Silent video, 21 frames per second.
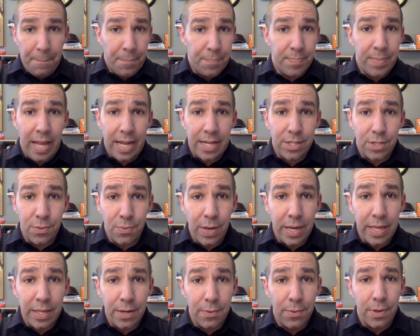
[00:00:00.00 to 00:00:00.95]
That's the way
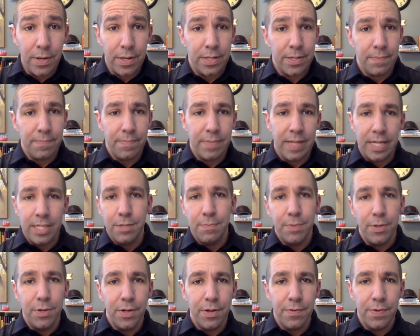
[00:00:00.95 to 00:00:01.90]
that it works. That's the
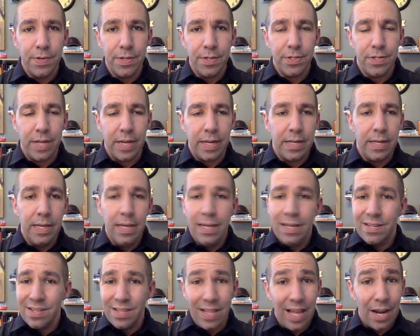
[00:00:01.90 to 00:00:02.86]
beauty of real estate.
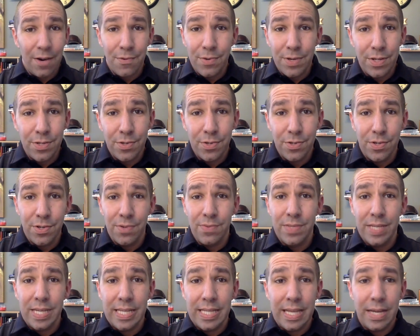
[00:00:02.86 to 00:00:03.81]
There's a lot of realtors don't
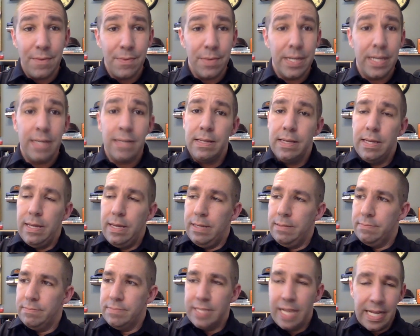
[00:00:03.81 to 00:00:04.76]
think that way.
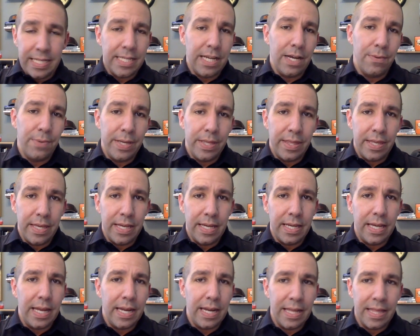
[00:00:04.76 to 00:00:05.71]
That's how we think,
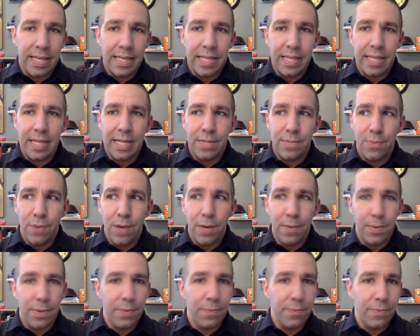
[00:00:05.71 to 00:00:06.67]
and I think that's why
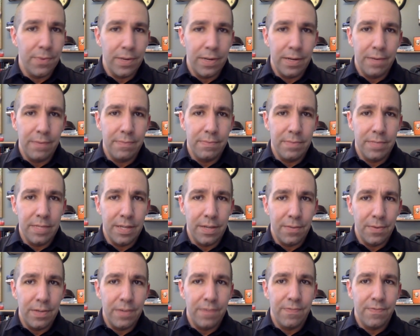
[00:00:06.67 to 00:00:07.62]

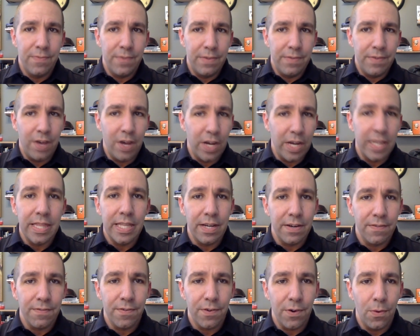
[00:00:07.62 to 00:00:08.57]
we've hung in
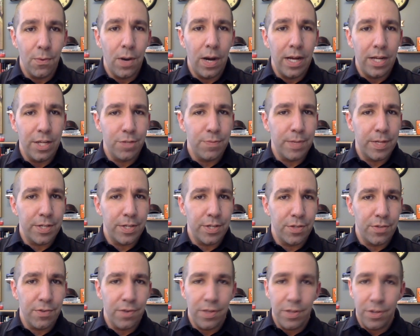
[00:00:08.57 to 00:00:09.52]
there for a while, especially
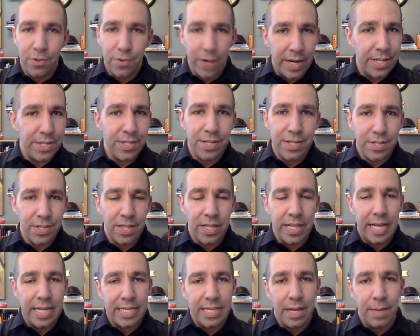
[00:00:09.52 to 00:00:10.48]
through all the craziness the
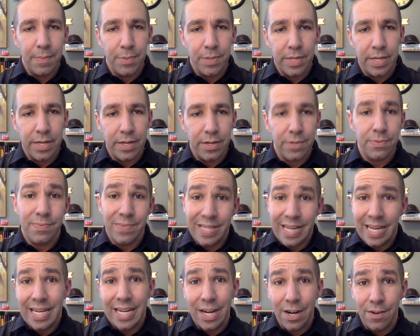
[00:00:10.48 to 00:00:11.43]
last couple of years.
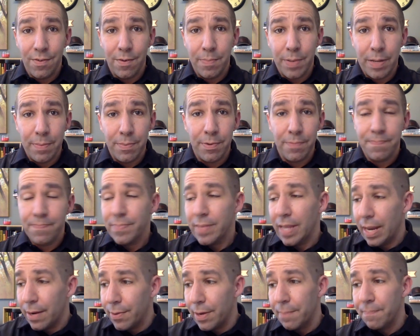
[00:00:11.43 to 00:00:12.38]
Take care of our people.
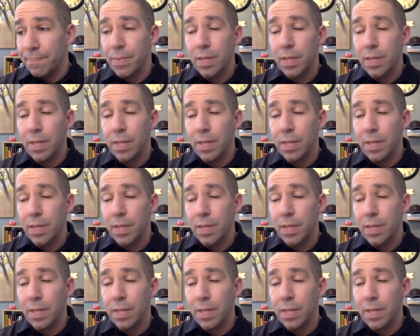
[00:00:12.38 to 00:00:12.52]
Anyway,